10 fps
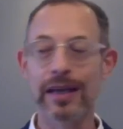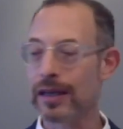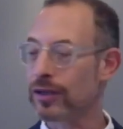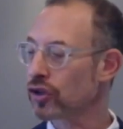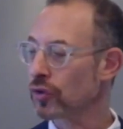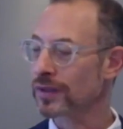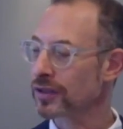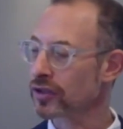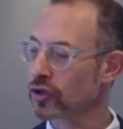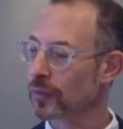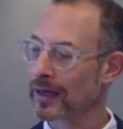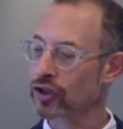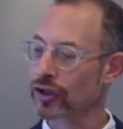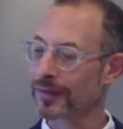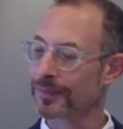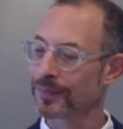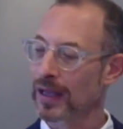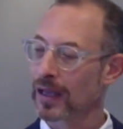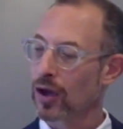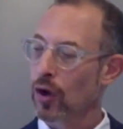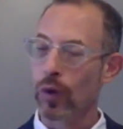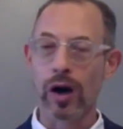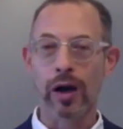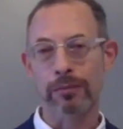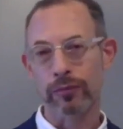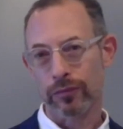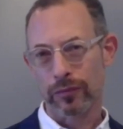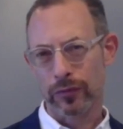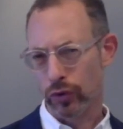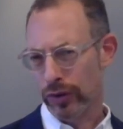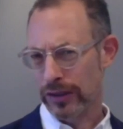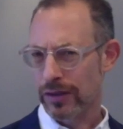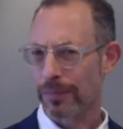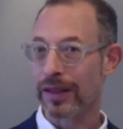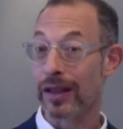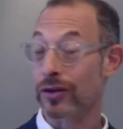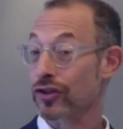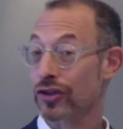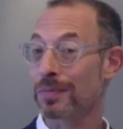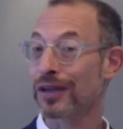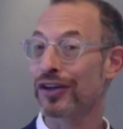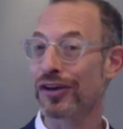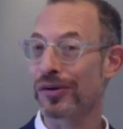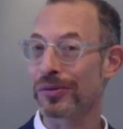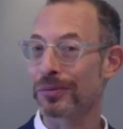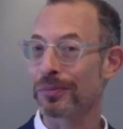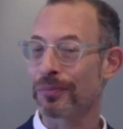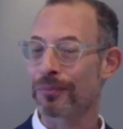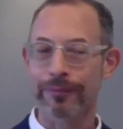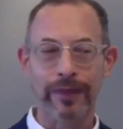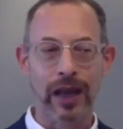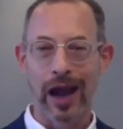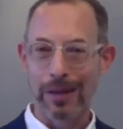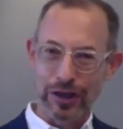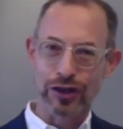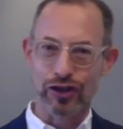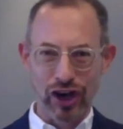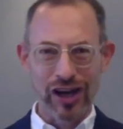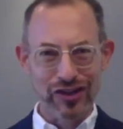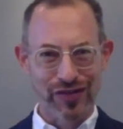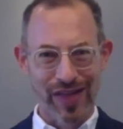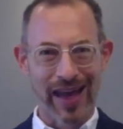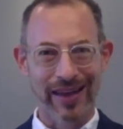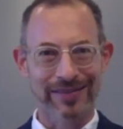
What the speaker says: into a situation where I'm learning something that should be new, I'm going to judge that.